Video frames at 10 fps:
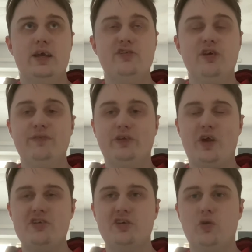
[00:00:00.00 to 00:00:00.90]
He suffered a
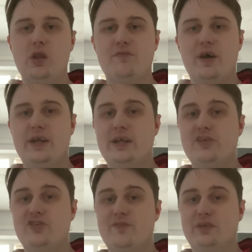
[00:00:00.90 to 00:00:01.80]
crash in qualifying, and
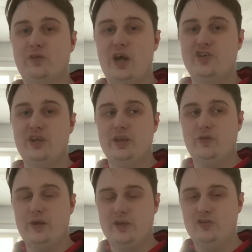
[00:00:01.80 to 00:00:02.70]
he suffered a crash in
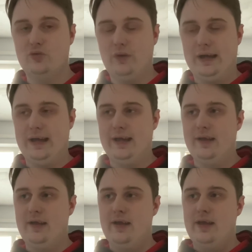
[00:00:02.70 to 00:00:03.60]
the race where
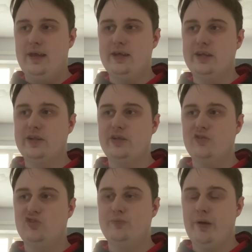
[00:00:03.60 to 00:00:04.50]
he
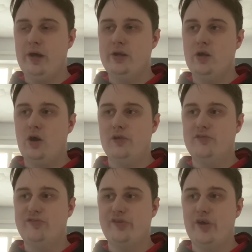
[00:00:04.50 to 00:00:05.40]
spun
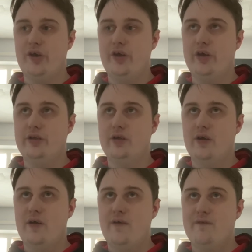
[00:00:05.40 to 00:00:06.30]
on turn
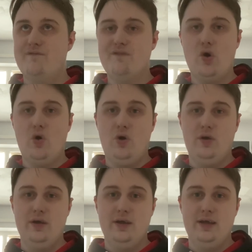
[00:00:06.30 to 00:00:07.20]
4
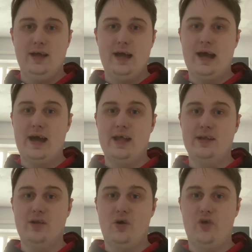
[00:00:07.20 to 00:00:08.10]

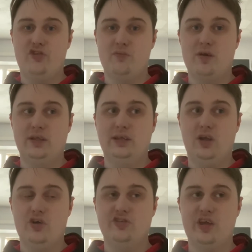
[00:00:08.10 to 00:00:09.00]
and ultimately
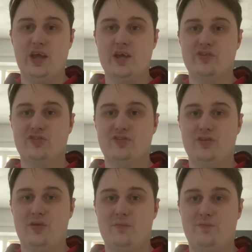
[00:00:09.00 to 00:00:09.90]
lost his
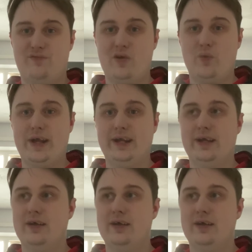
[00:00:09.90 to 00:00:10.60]
front wing,